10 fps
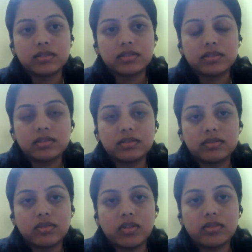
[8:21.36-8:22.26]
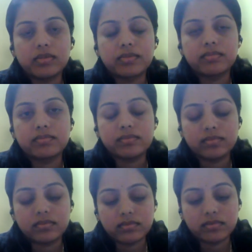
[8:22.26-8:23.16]
Okay.
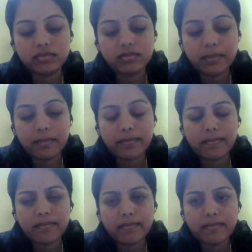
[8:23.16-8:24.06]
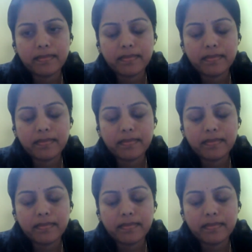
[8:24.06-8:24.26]
What about to drill down?